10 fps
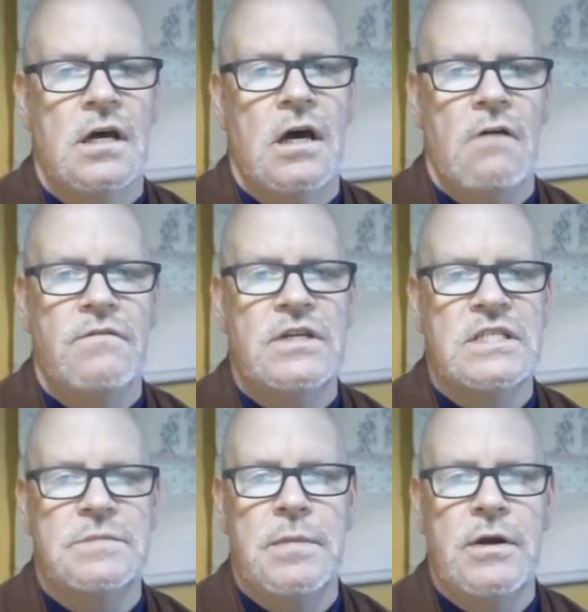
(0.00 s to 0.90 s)
of an
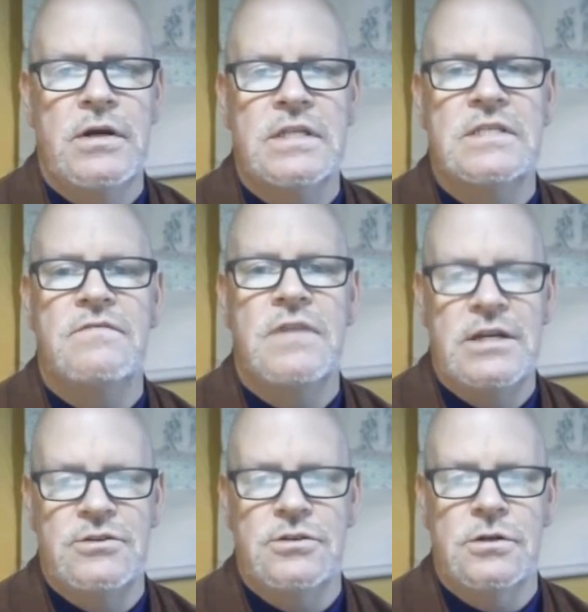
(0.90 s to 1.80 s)
experience of
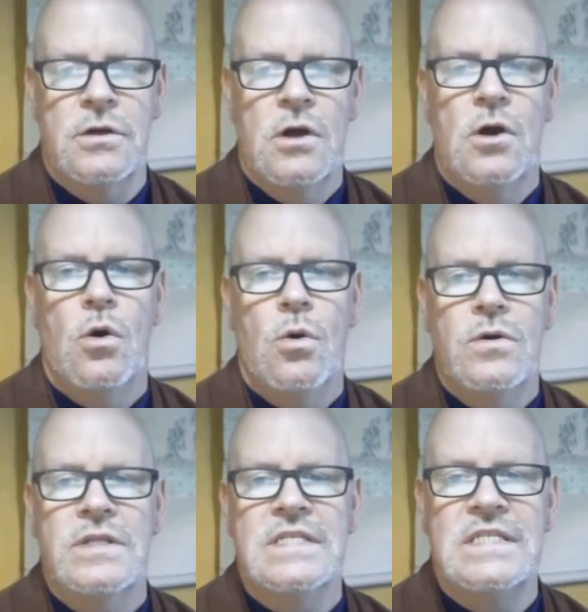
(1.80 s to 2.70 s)
nature or
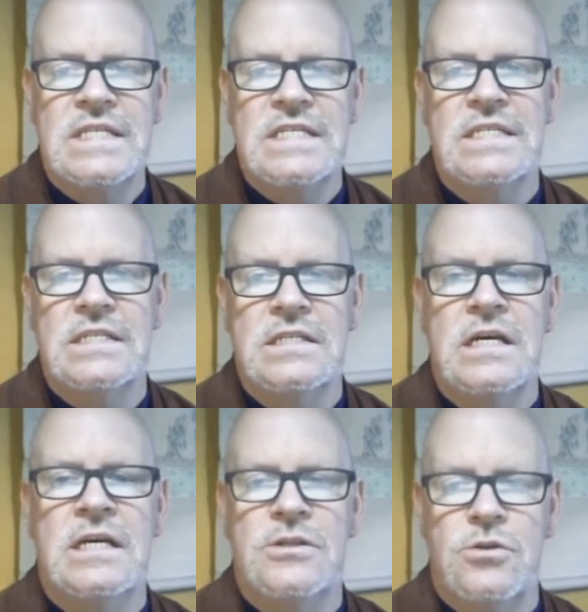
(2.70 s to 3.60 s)
the season
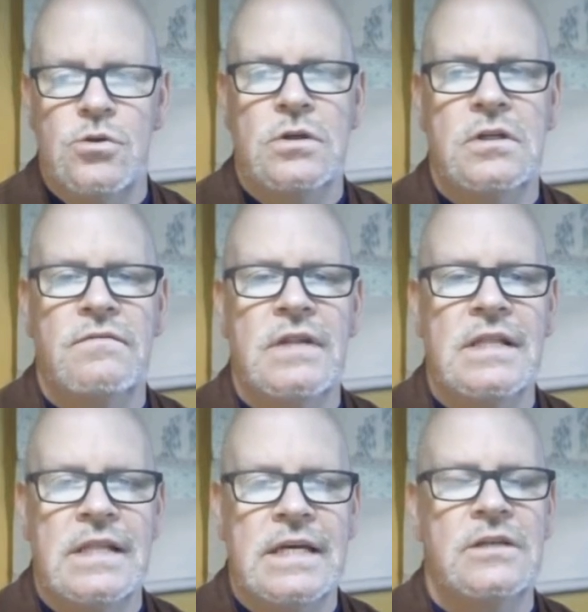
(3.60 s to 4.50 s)
intuitively
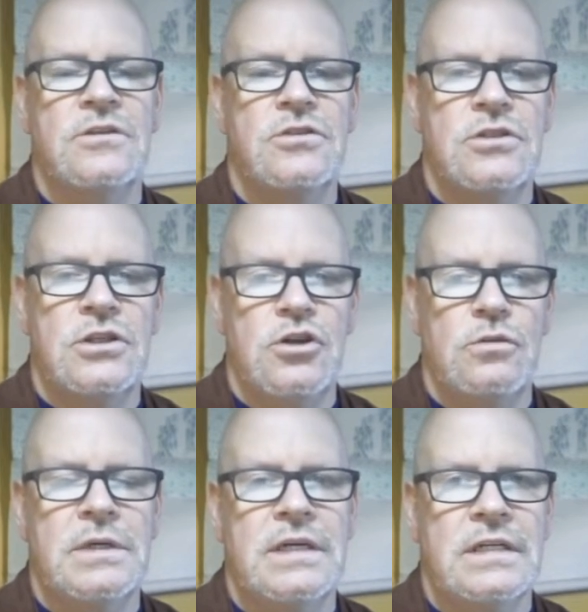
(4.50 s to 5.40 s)
linked to the
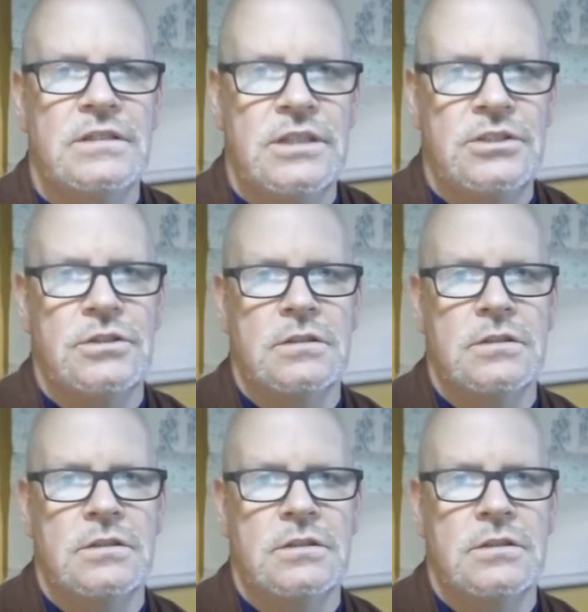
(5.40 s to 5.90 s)
human condition.